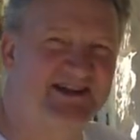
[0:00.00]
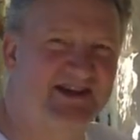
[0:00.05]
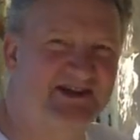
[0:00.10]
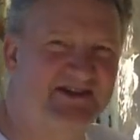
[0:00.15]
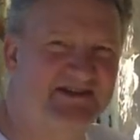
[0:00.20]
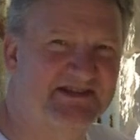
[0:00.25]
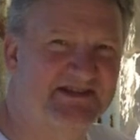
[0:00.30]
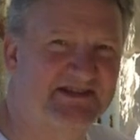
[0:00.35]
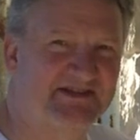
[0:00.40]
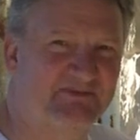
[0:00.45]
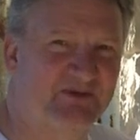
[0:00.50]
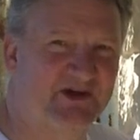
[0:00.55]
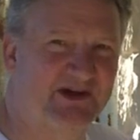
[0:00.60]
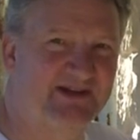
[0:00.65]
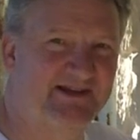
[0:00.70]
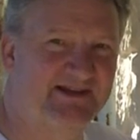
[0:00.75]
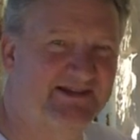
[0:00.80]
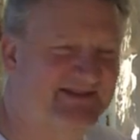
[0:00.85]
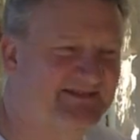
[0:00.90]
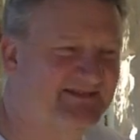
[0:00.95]
Glasses of
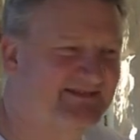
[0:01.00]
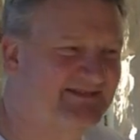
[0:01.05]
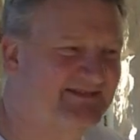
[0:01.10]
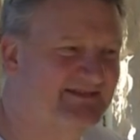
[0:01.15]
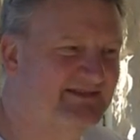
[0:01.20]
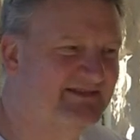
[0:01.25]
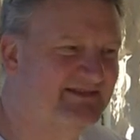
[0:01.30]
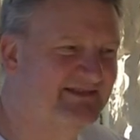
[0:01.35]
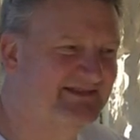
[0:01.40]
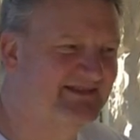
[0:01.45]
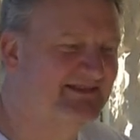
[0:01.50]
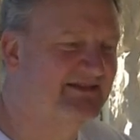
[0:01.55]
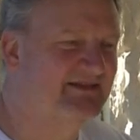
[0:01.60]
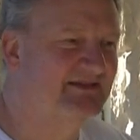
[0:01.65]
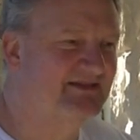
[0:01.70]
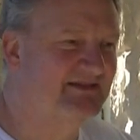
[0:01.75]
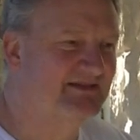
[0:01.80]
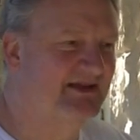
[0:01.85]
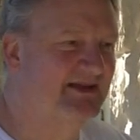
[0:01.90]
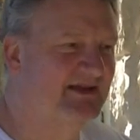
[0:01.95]
wine. Glasses of
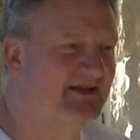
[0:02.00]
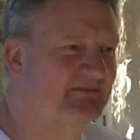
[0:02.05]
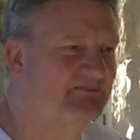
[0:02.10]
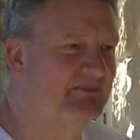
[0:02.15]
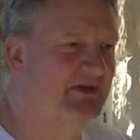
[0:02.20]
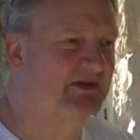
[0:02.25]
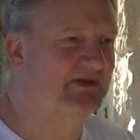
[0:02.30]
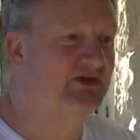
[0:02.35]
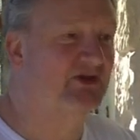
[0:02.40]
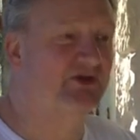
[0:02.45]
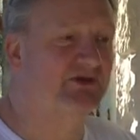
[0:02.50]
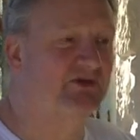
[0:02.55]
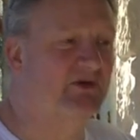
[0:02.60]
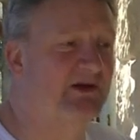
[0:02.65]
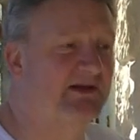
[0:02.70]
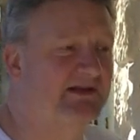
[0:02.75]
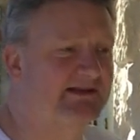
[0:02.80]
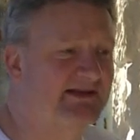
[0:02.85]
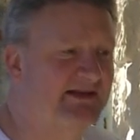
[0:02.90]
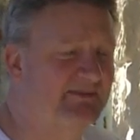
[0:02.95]
wine. Yeah, Aha.
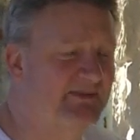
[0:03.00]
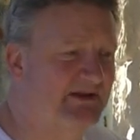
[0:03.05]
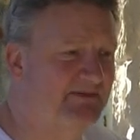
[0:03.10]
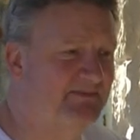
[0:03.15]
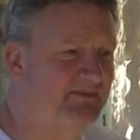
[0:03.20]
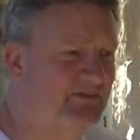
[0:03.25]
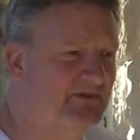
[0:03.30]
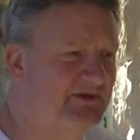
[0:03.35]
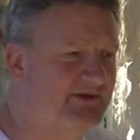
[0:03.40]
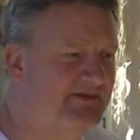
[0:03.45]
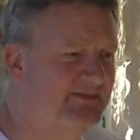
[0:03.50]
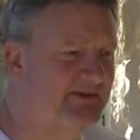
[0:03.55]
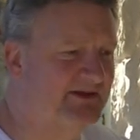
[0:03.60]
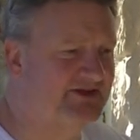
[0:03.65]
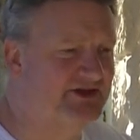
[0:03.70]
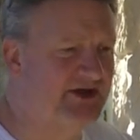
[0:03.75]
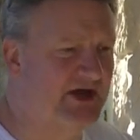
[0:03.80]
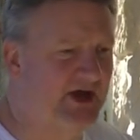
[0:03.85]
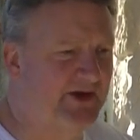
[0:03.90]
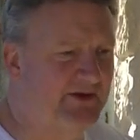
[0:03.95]
But good quality
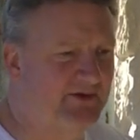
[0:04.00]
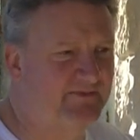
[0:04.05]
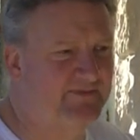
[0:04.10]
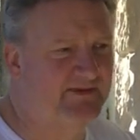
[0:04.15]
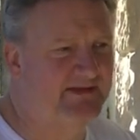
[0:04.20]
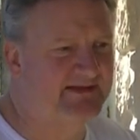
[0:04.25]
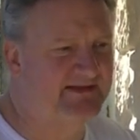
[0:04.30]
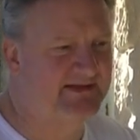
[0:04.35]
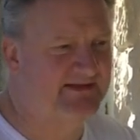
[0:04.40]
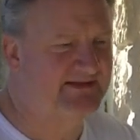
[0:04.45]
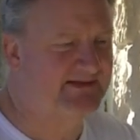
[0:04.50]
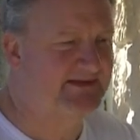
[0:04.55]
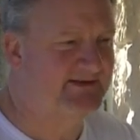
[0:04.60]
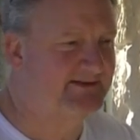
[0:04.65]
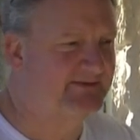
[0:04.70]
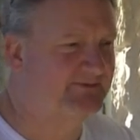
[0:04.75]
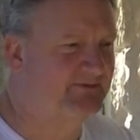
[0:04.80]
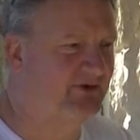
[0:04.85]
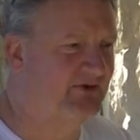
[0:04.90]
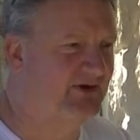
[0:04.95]
Montepulciano. Fantastic.
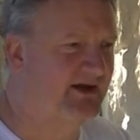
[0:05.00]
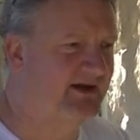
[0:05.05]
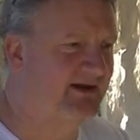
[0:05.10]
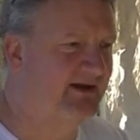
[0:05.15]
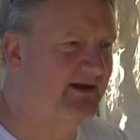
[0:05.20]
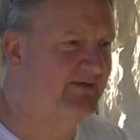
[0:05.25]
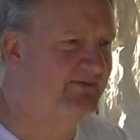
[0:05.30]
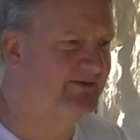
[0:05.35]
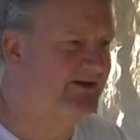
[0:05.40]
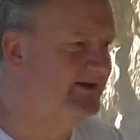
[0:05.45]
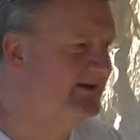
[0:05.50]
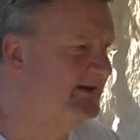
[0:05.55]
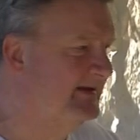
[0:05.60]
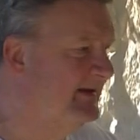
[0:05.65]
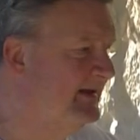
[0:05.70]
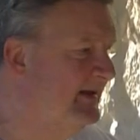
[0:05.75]
Yeah. Great. Love it.